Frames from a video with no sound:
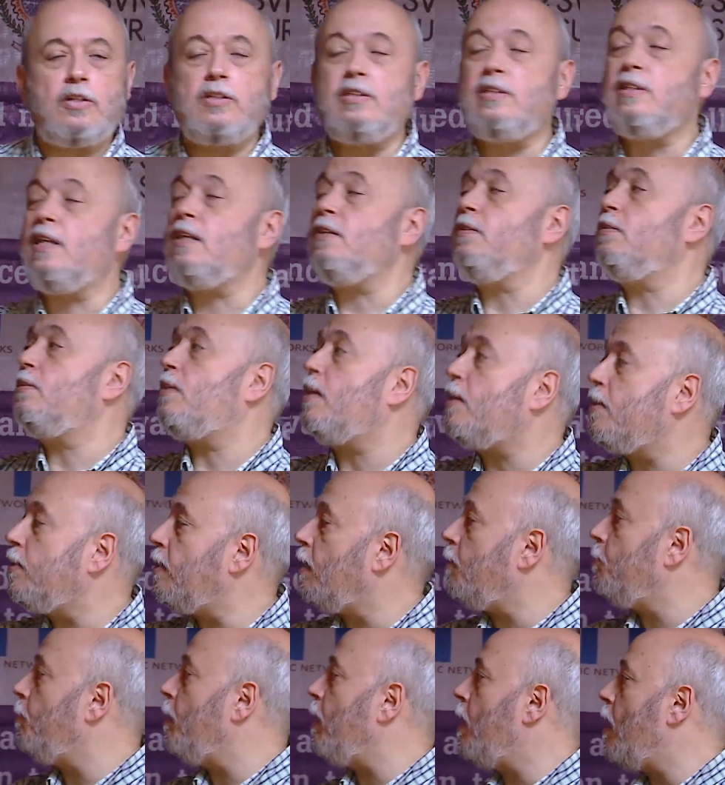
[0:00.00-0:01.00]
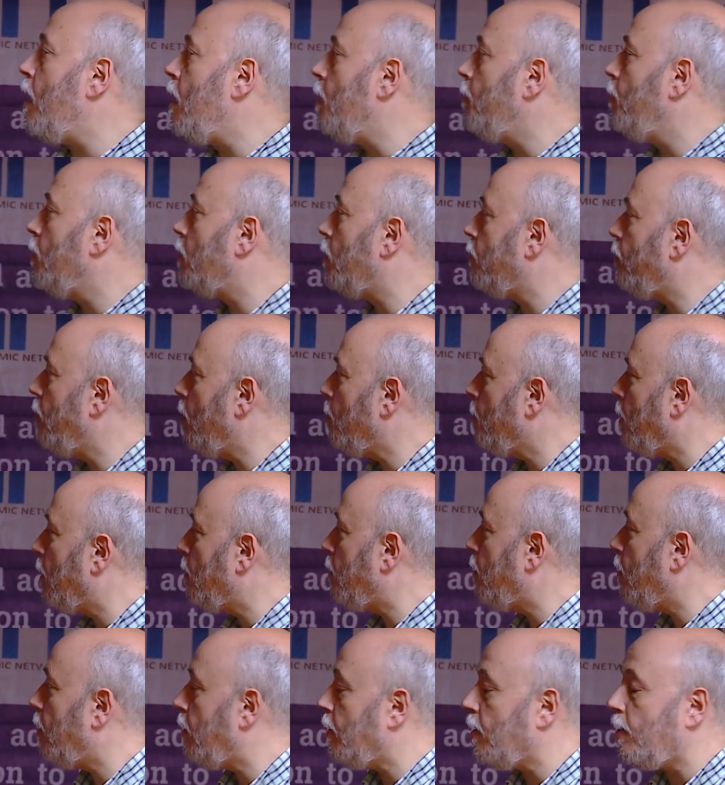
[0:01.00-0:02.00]
in the internal behavior of the
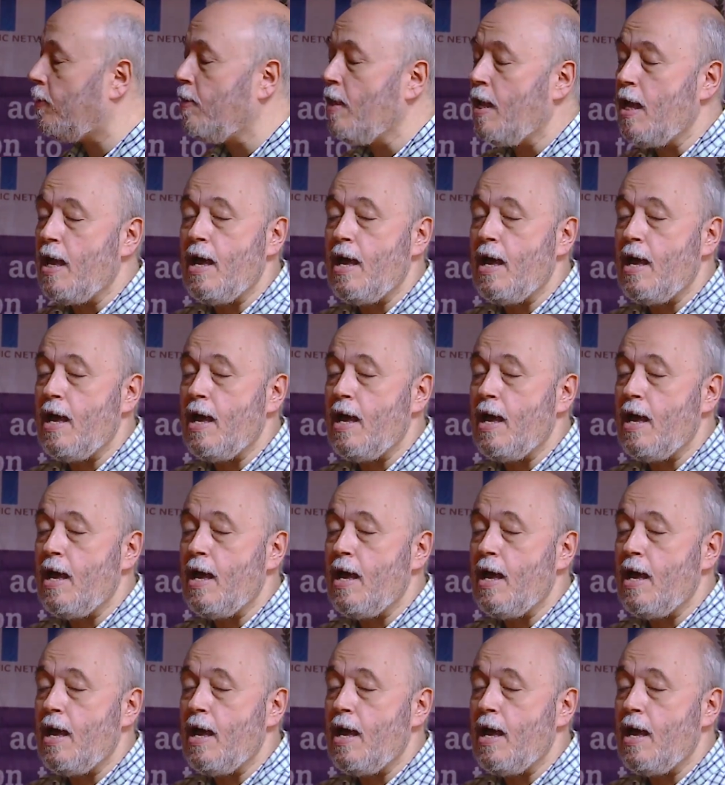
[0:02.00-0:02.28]
material.